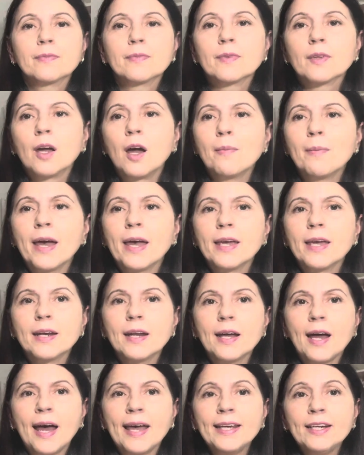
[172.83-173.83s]
I made
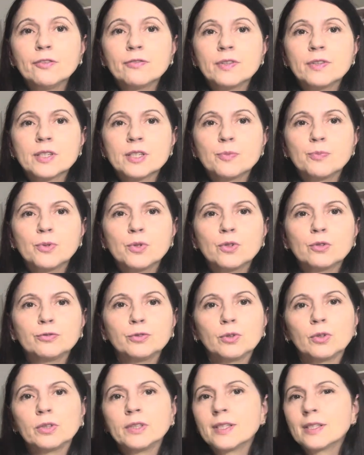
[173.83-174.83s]
8 of this
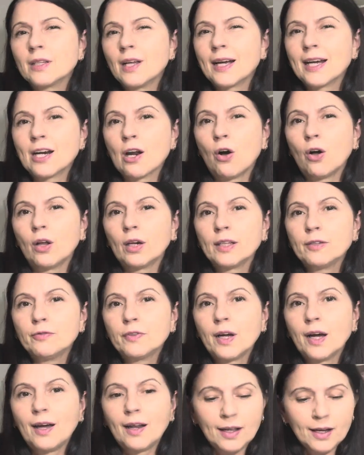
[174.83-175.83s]
beautiful, it's like an olive
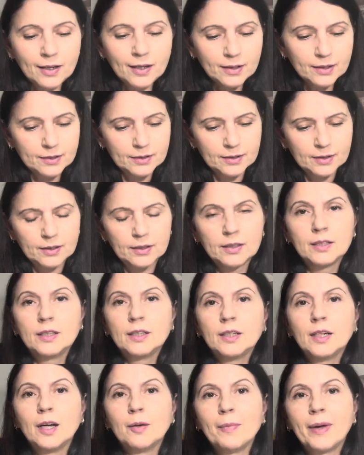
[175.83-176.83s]
color.
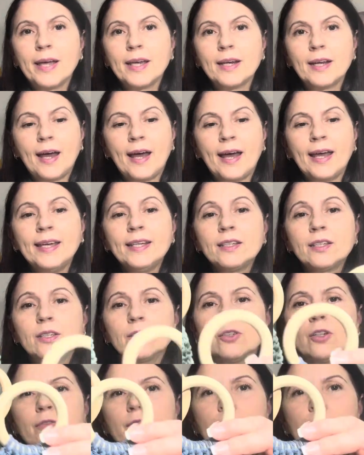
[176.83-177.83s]
I made 8
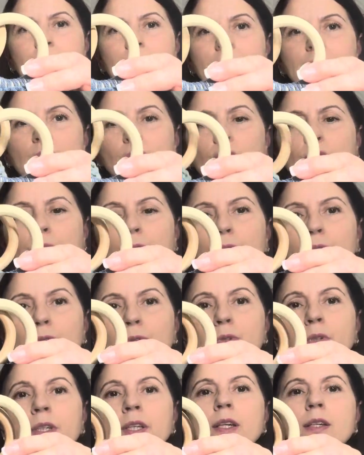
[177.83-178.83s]
of the steel
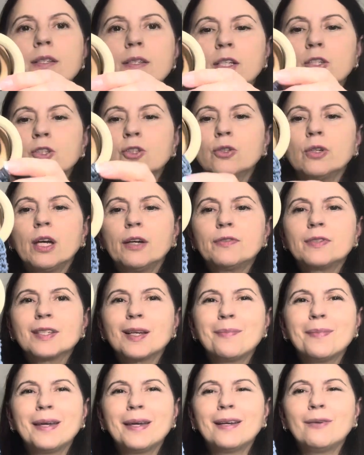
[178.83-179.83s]
blue. Yes, I do have
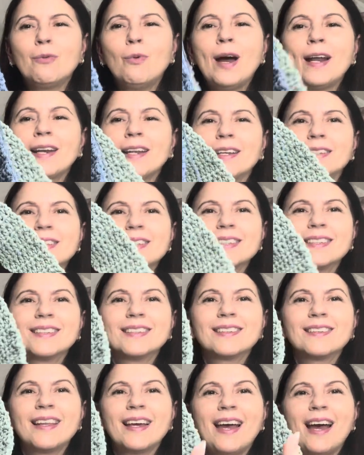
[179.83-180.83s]
some one end.
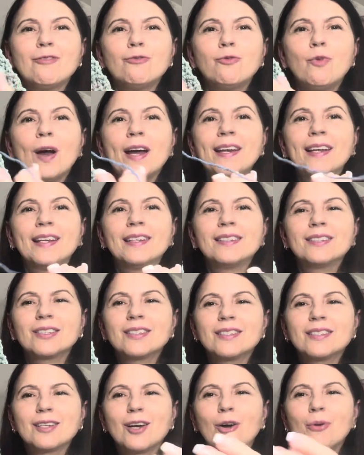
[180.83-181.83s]
They have one end to
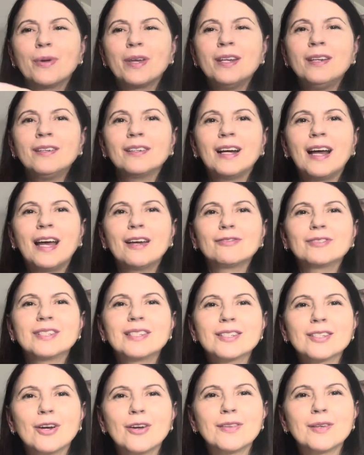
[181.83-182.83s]
sew in, and I have to
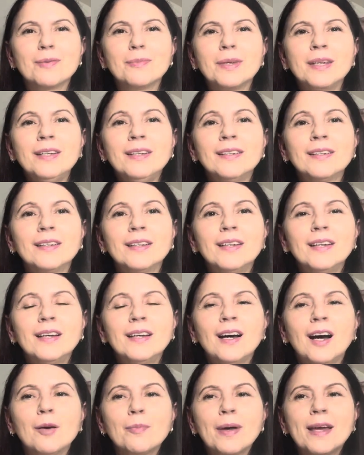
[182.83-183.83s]
sew them in.
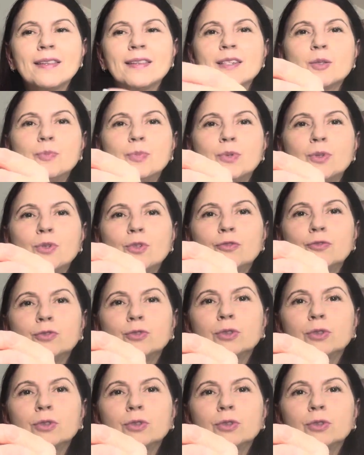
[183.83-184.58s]
I made this beautiful,